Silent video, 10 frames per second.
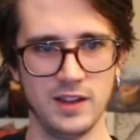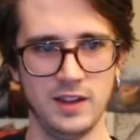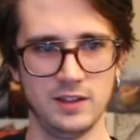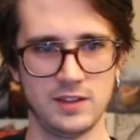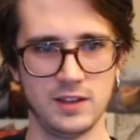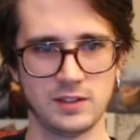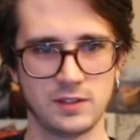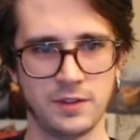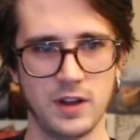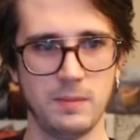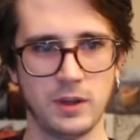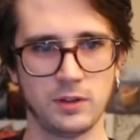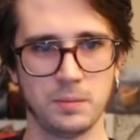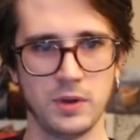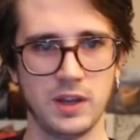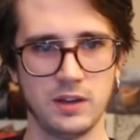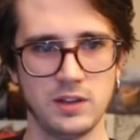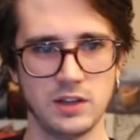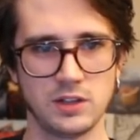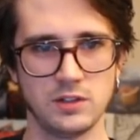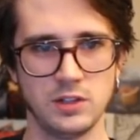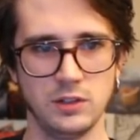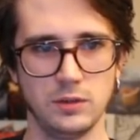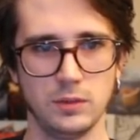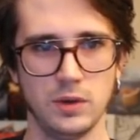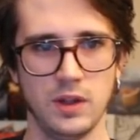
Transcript: is this fundamental precondition to the